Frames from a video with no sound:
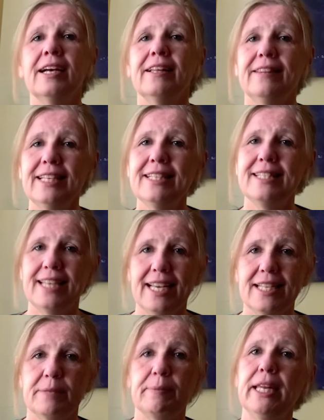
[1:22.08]
These
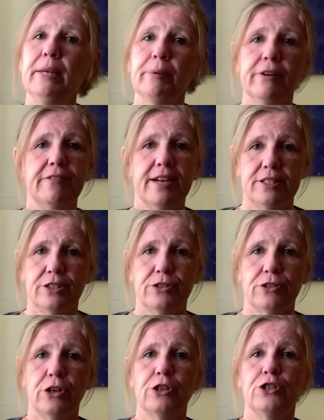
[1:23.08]
days, many professors
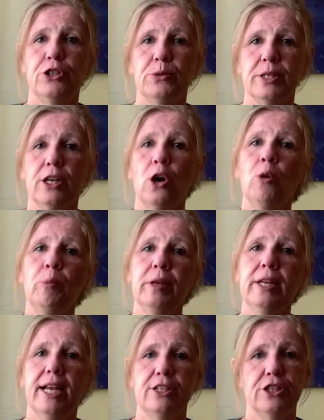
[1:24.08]
are choosing
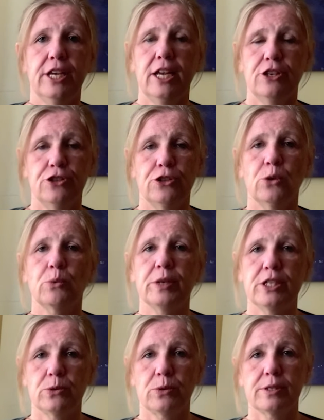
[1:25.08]
open educational
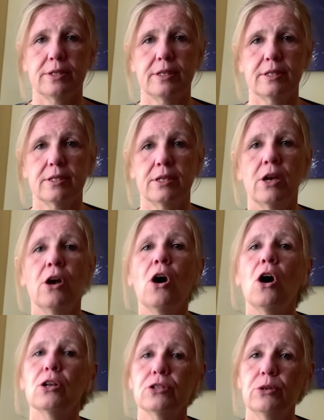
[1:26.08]
resources,
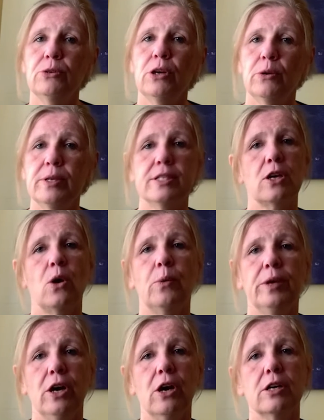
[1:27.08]
also known as
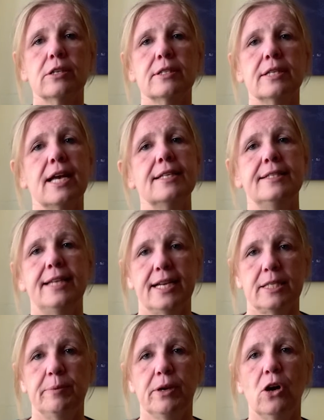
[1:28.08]
OERs, as
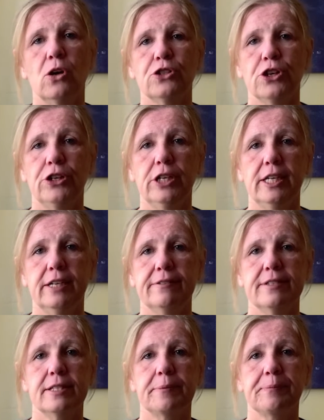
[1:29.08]
textbook
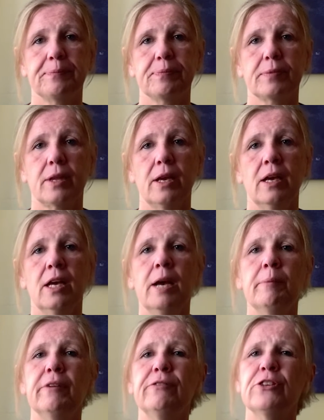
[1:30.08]
alternatives.
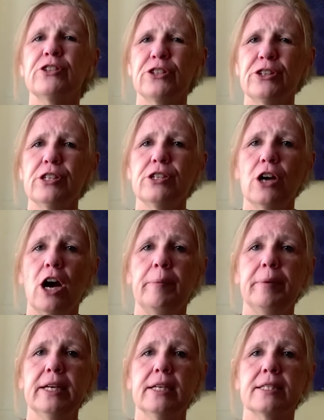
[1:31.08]
But for certain
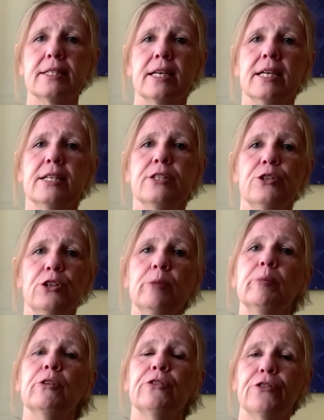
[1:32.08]
topics,
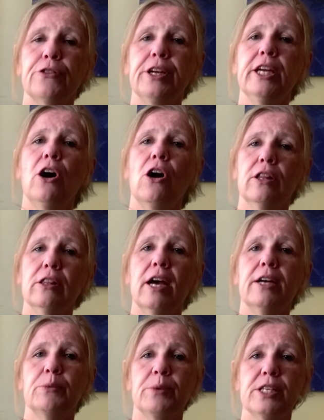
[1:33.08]
suitable free
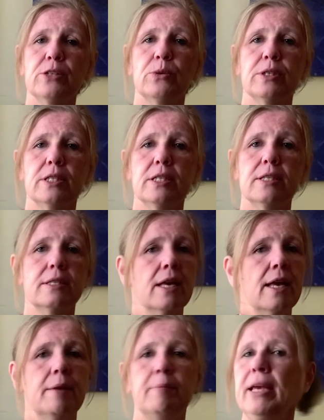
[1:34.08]
online resources
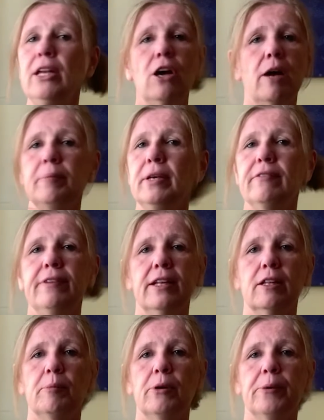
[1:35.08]
may not be
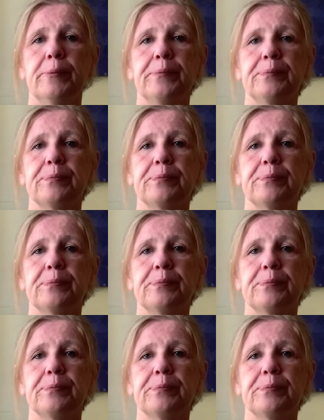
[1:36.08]
available.